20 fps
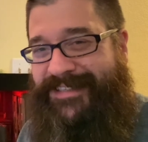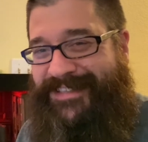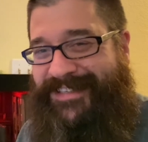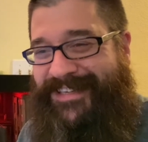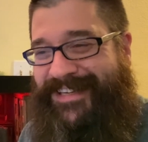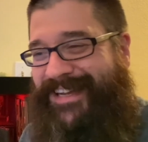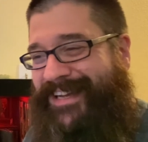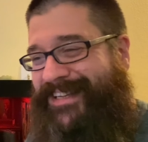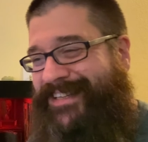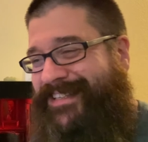
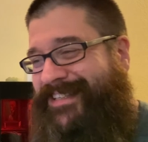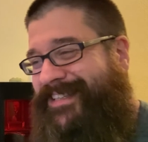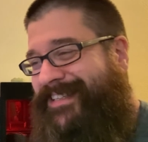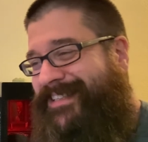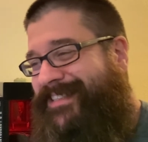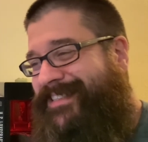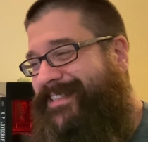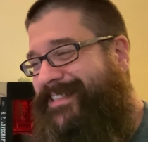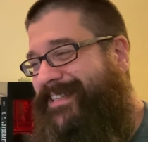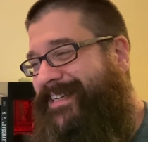And
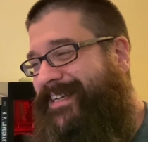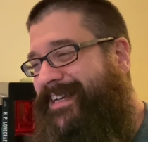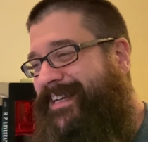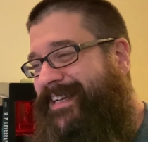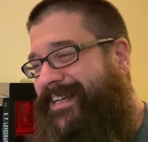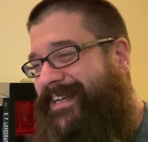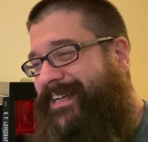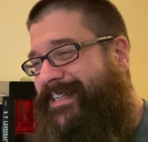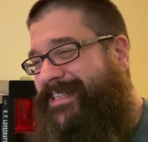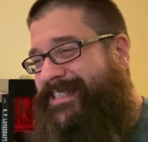
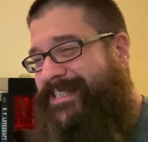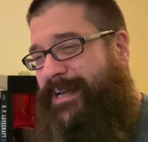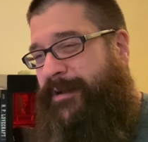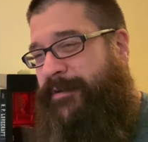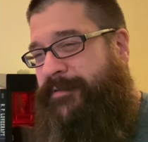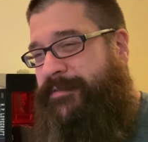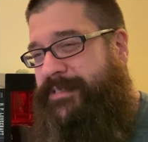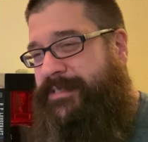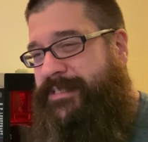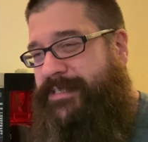it
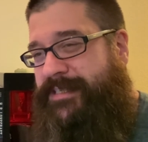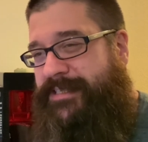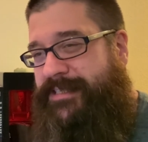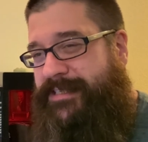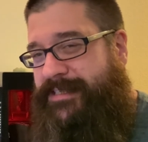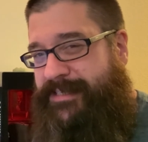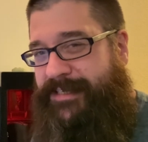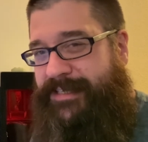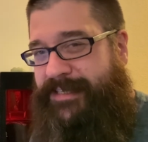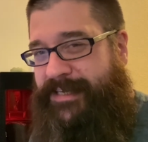sounds
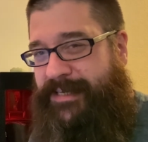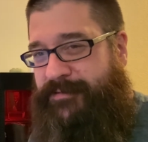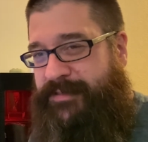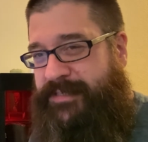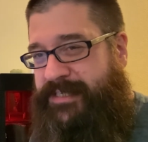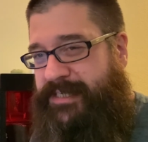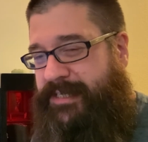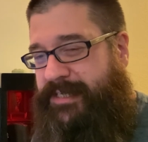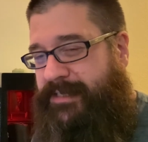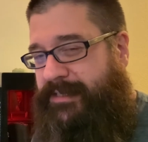silly and
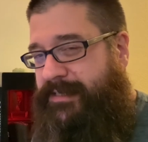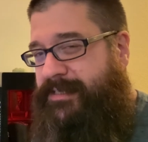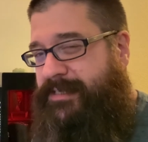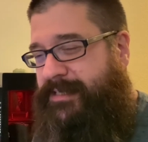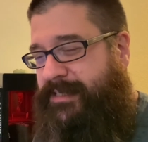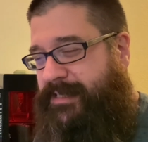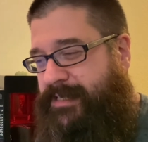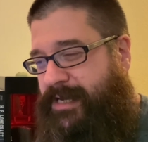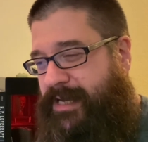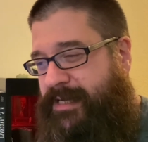ridiculous, and
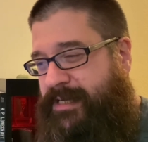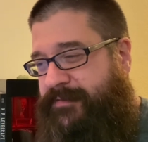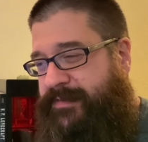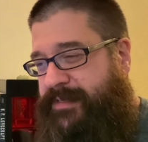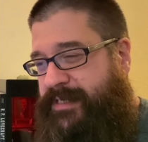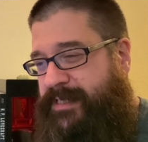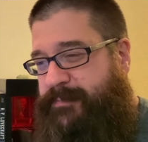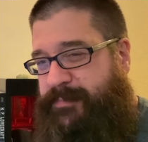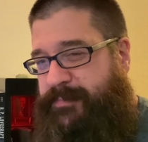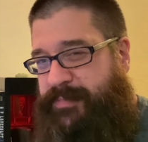it kind of
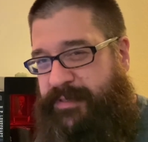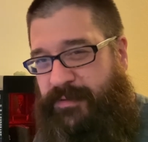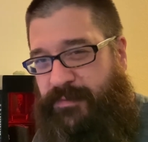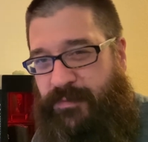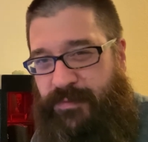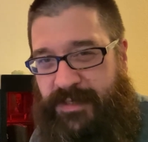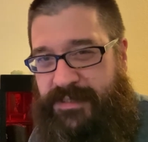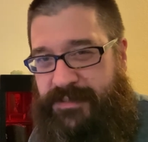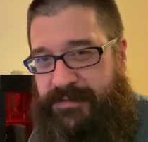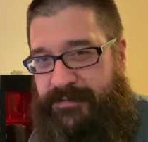is, but it
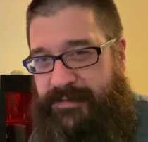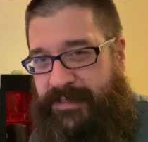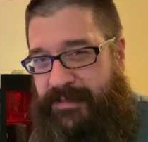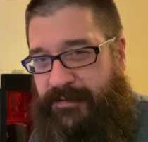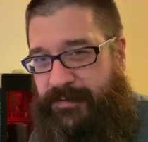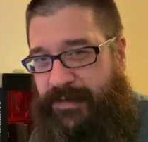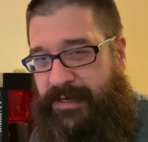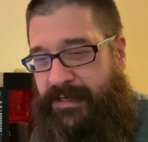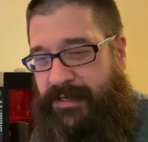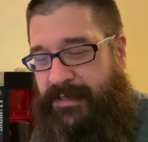works really
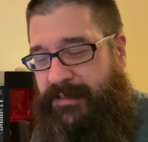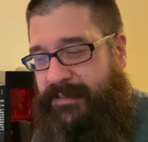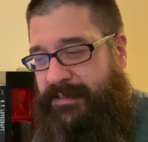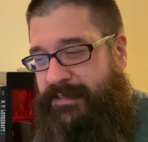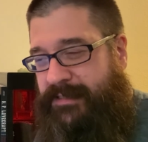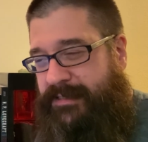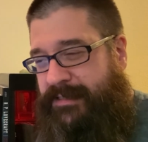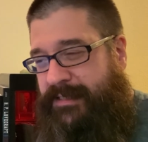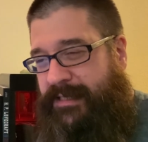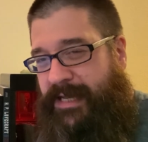well
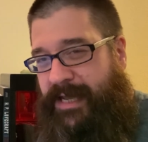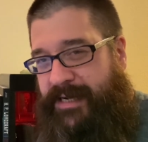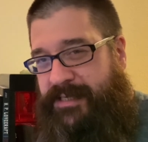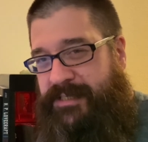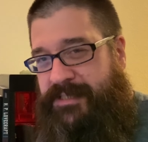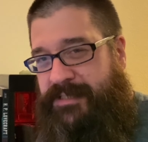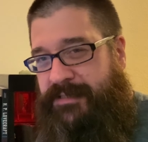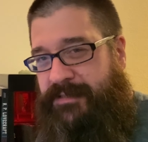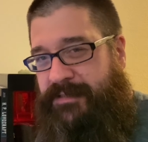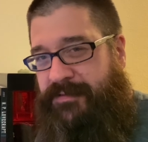as an
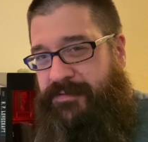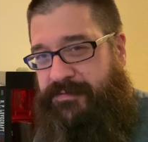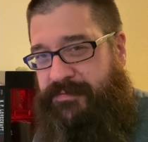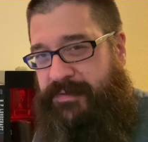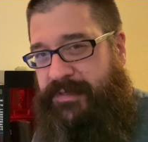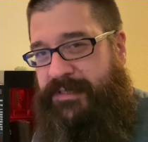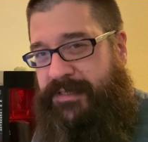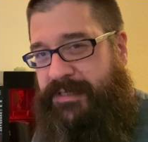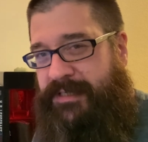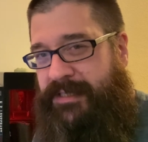action
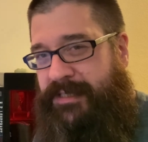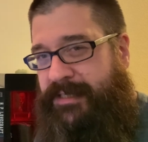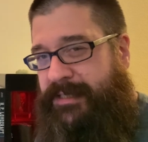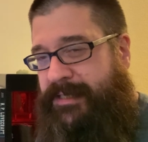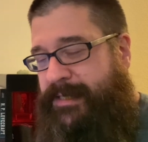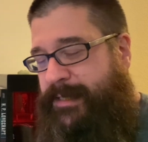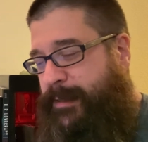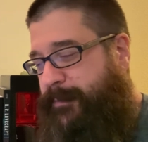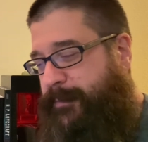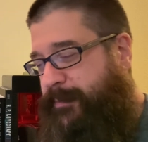thriller
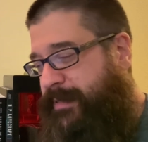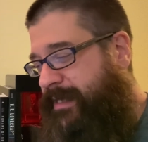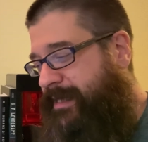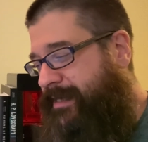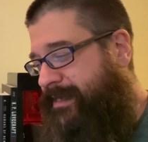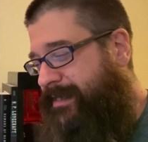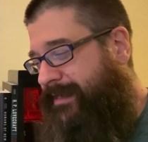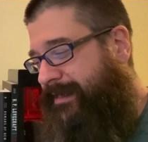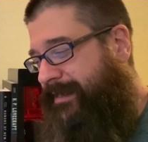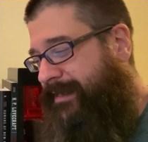
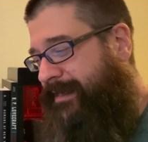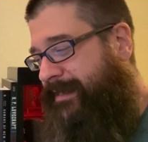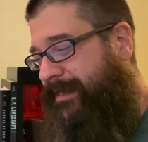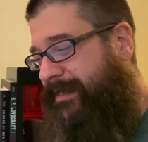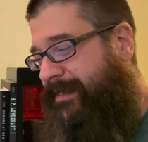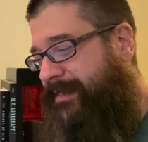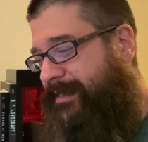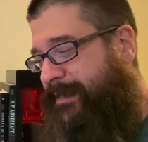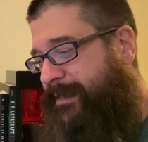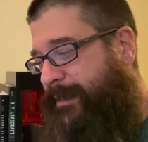piece, and
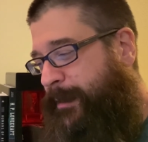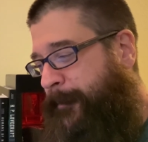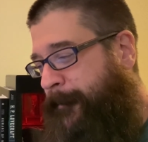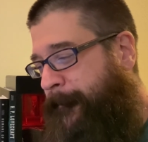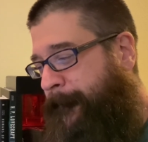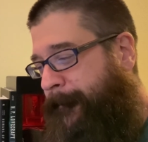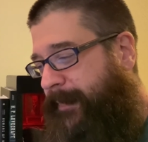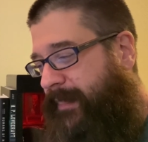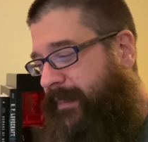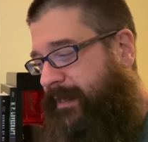it's
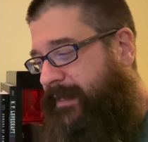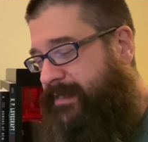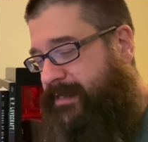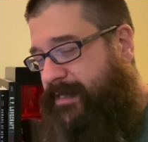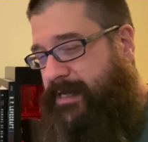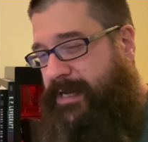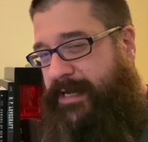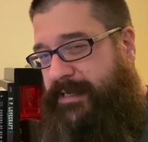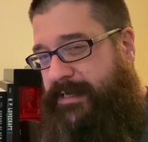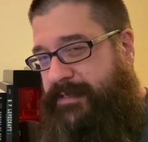
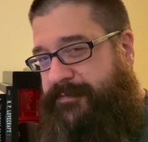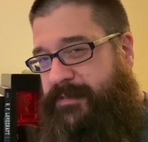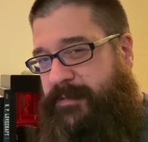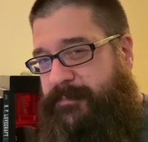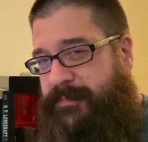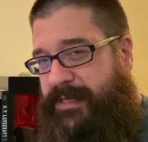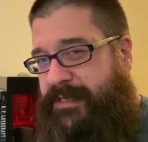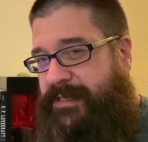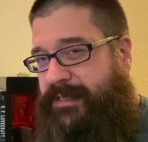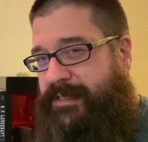kind of
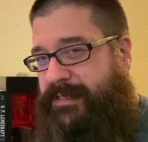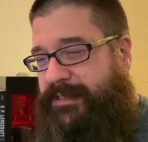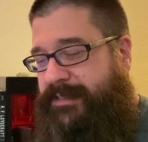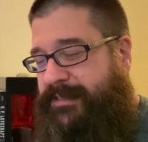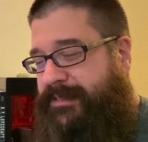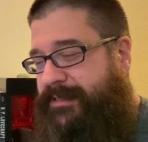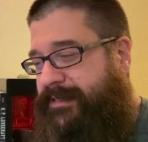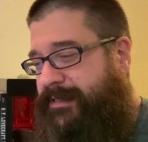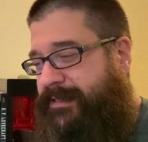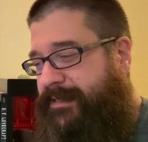comedic,
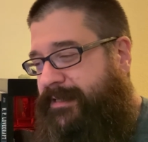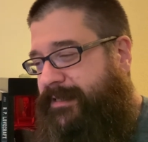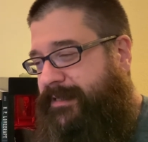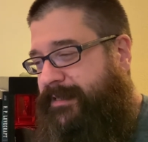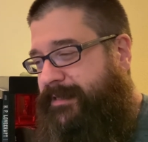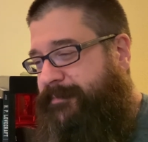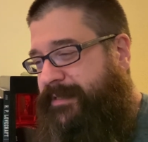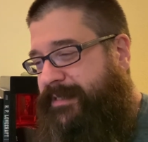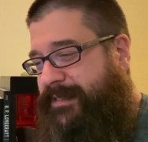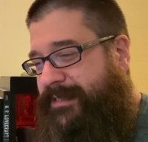
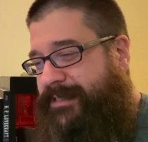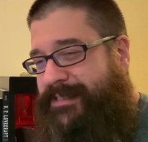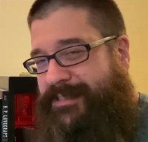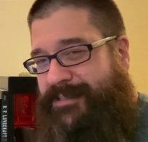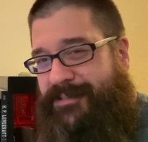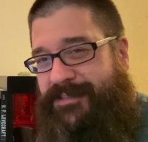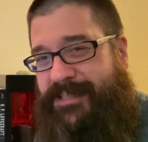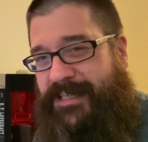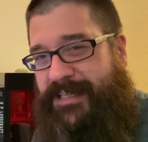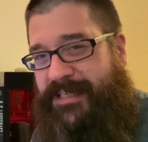but it's
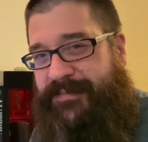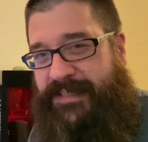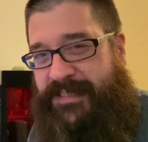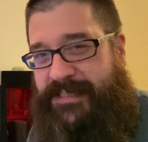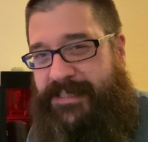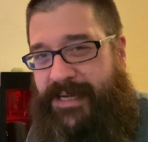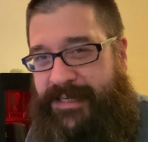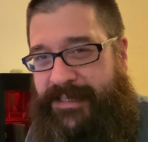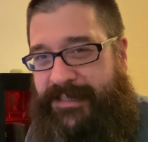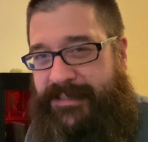still kind of
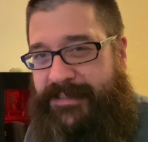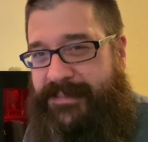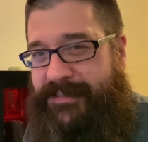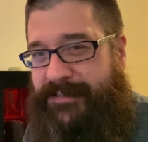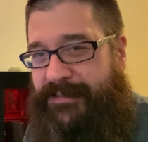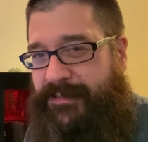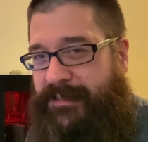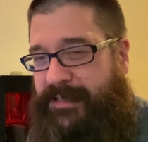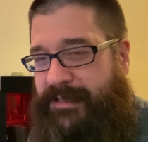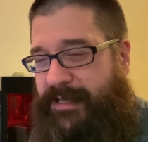exciting and
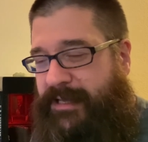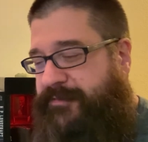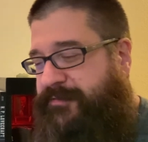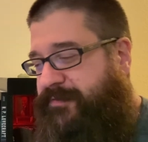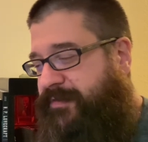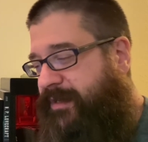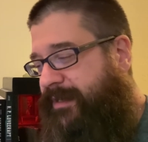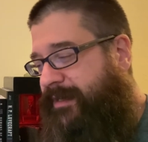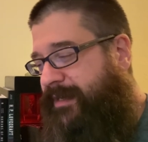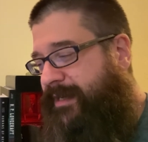still a lot of
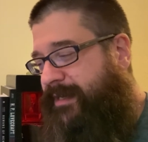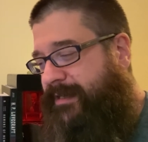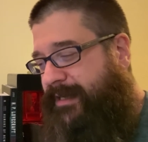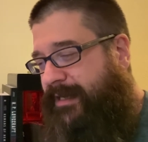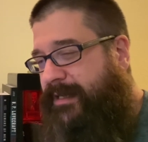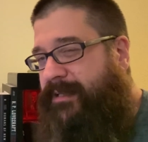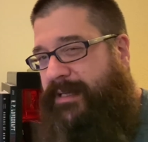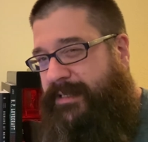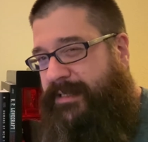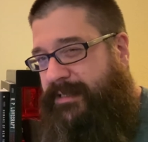fun. I
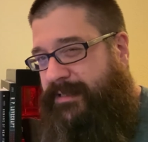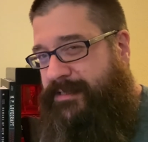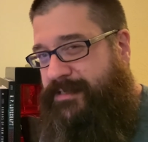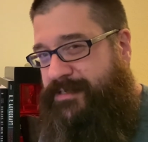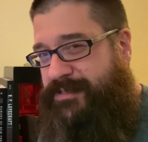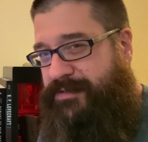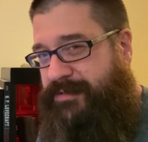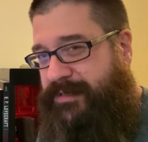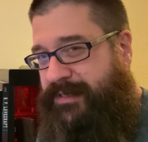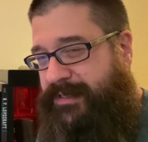like this
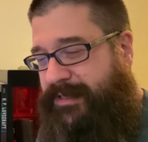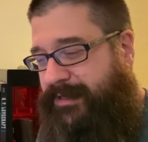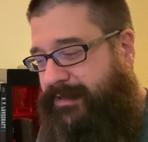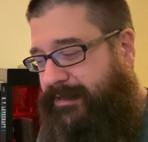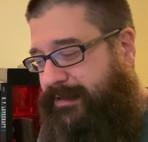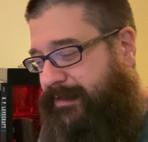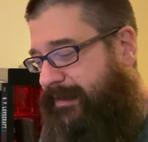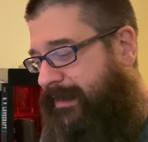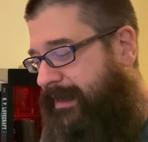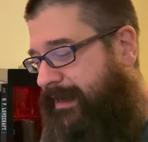story
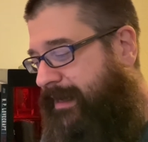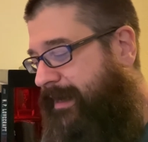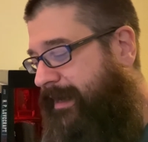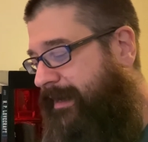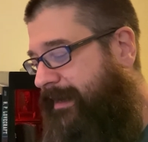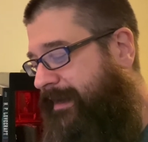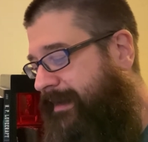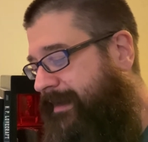a lot.